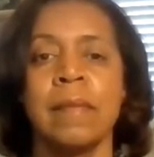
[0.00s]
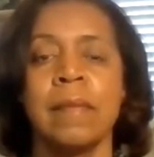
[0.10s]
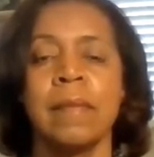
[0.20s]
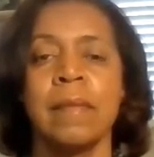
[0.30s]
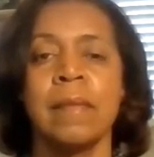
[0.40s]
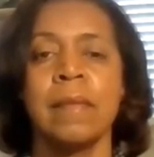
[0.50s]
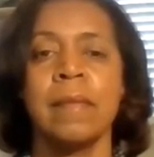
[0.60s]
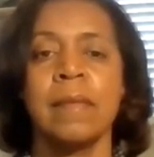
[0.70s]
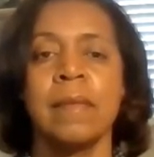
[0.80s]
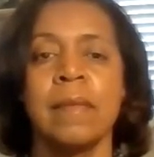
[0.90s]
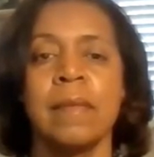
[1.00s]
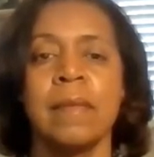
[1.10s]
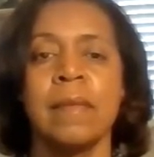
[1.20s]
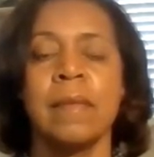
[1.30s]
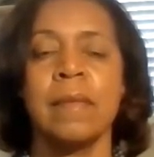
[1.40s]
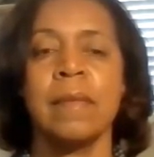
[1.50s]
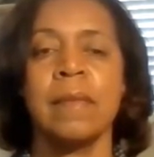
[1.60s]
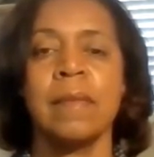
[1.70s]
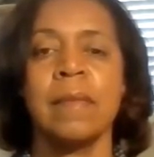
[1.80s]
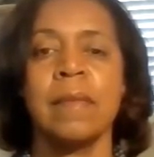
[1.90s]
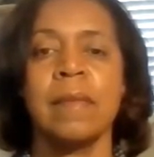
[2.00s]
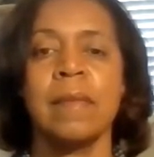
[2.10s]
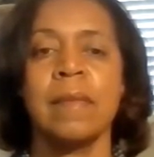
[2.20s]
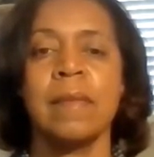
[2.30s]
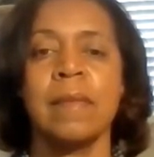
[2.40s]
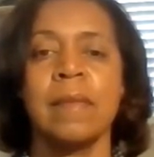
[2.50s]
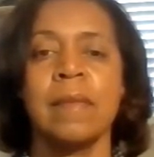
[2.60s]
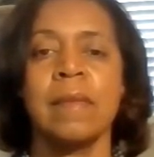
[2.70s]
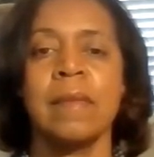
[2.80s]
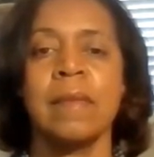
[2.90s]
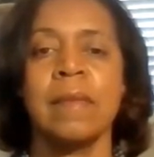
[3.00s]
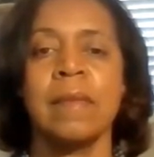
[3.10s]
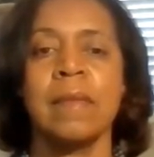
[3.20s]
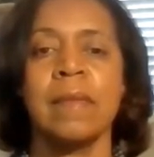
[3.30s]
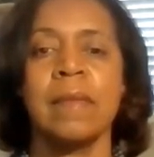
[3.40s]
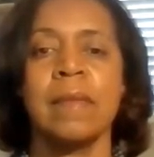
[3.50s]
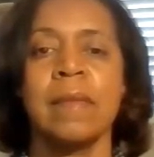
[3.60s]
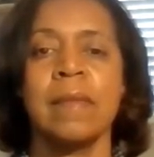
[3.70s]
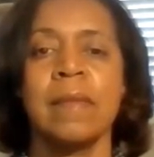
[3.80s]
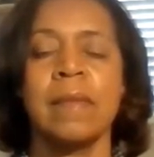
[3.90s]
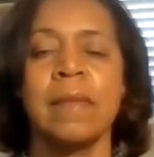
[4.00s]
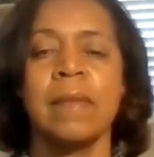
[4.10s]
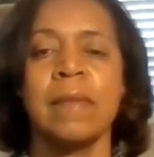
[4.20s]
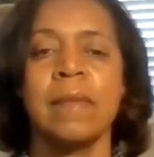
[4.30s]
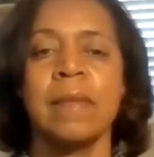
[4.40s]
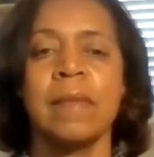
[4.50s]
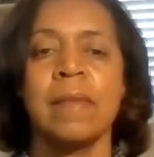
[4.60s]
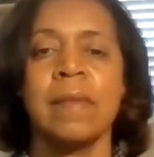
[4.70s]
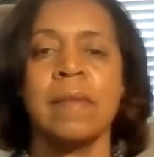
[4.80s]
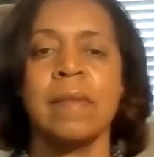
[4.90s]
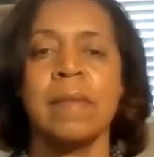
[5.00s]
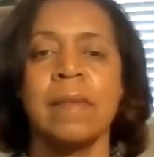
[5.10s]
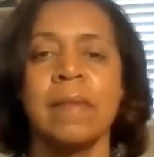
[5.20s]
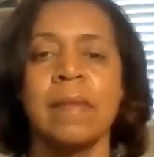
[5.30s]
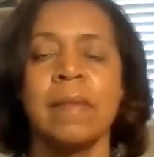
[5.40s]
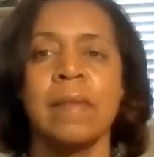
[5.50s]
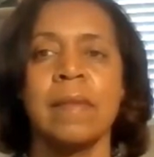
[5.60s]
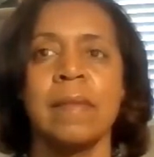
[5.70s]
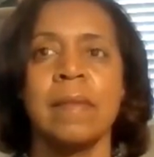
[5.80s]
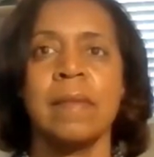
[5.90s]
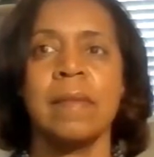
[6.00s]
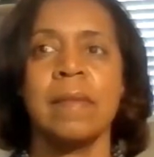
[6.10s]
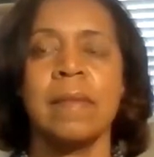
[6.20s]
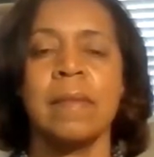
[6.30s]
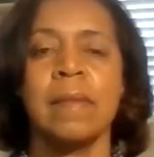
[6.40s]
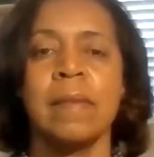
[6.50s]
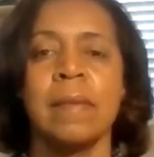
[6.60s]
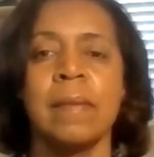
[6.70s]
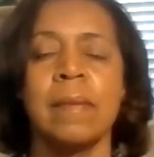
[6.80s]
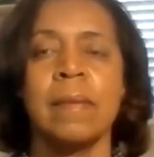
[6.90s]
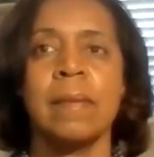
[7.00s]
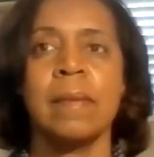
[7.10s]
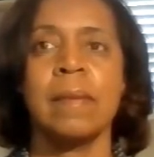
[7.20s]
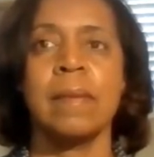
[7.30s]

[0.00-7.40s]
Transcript: (not speaking)